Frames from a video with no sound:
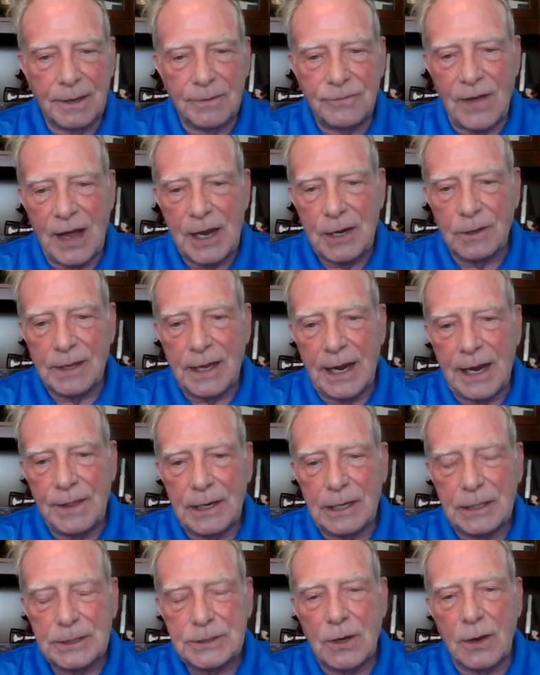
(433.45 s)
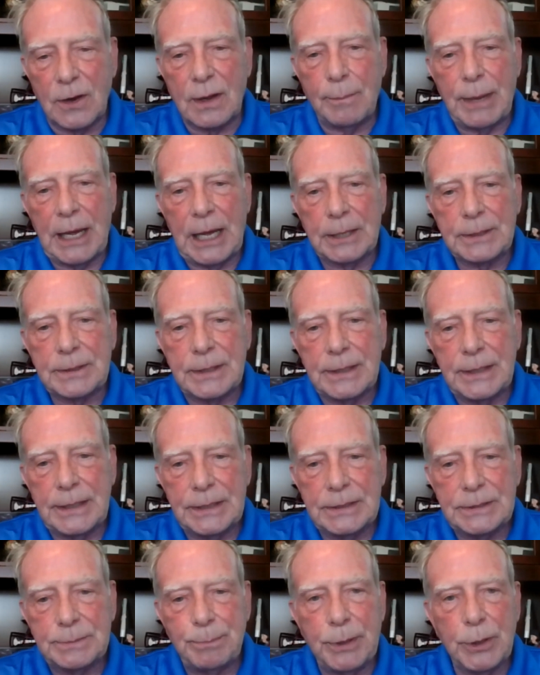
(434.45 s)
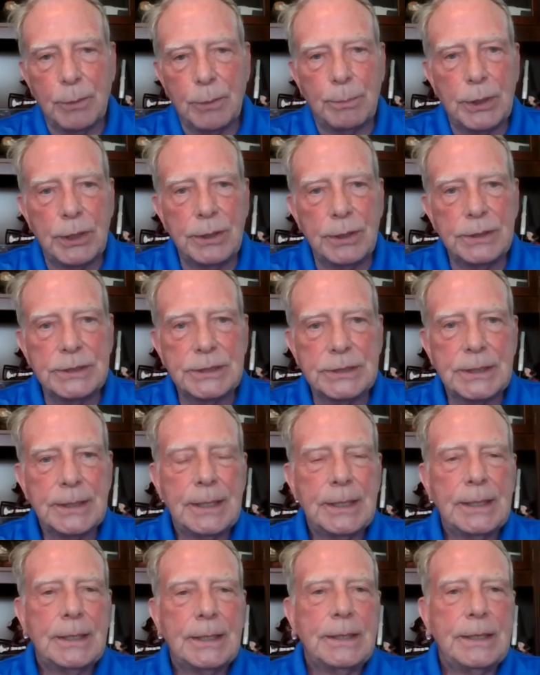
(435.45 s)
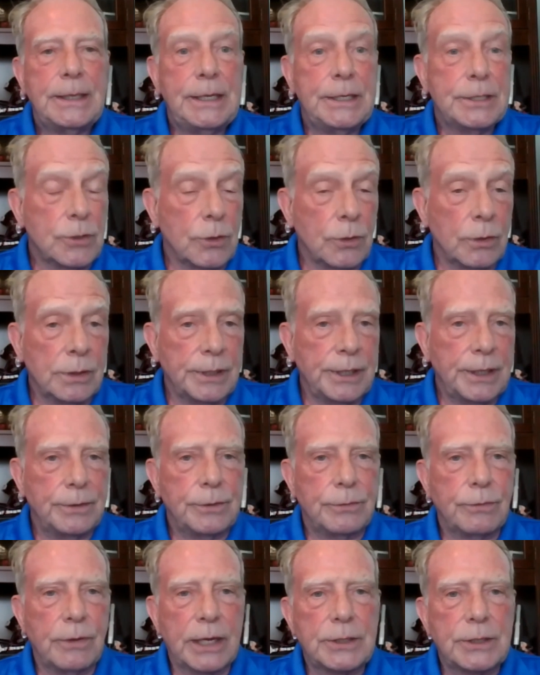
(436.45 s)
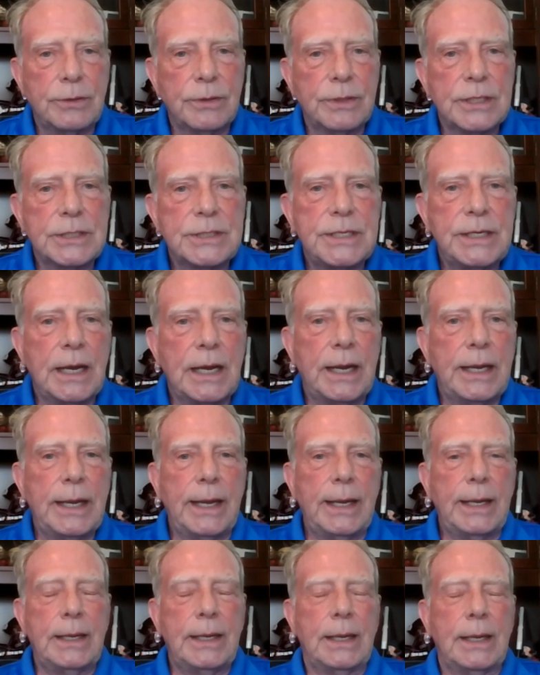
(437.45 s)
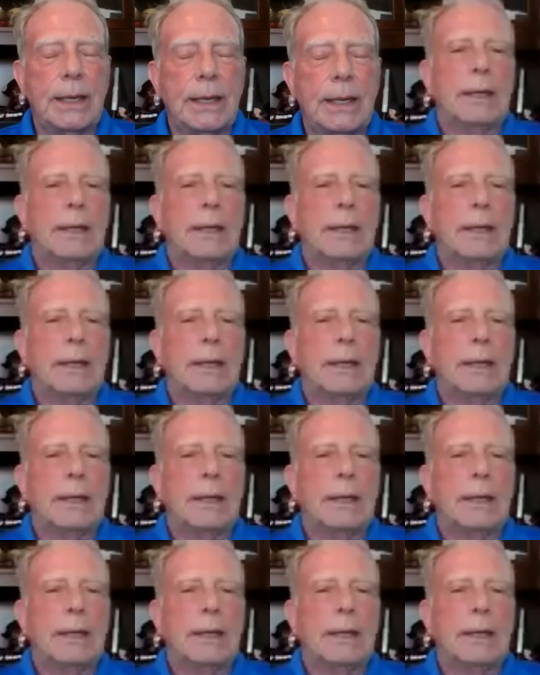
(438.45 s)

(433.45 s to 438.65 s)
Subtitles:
Final guy that I'll talk about is Bill Burns. He's currently the director of the CIA.